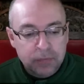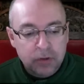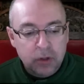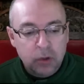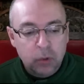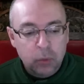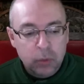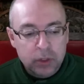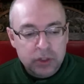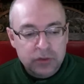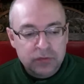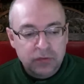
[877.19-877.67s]

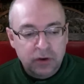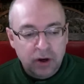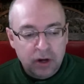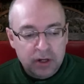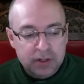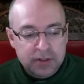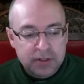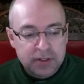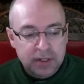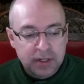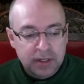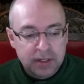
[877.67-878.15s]
which Vox
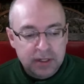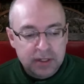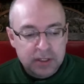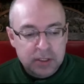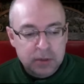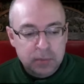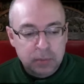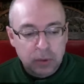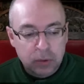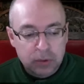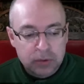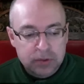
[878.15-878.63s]
Day
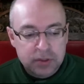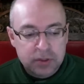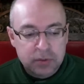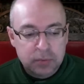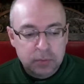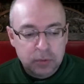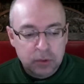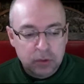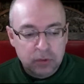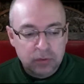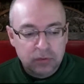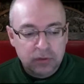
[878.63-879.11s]
exposes
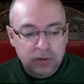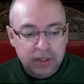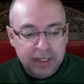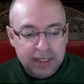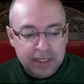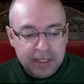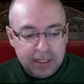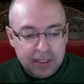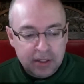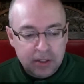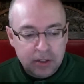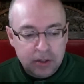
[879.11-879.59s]
beautifully
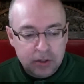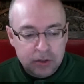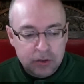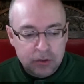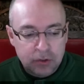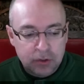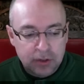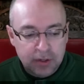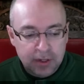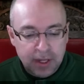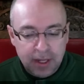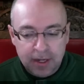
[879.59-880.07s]
in
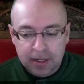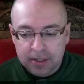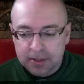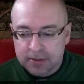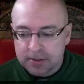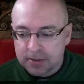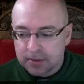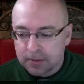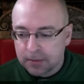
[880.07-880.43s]
Jordanetics.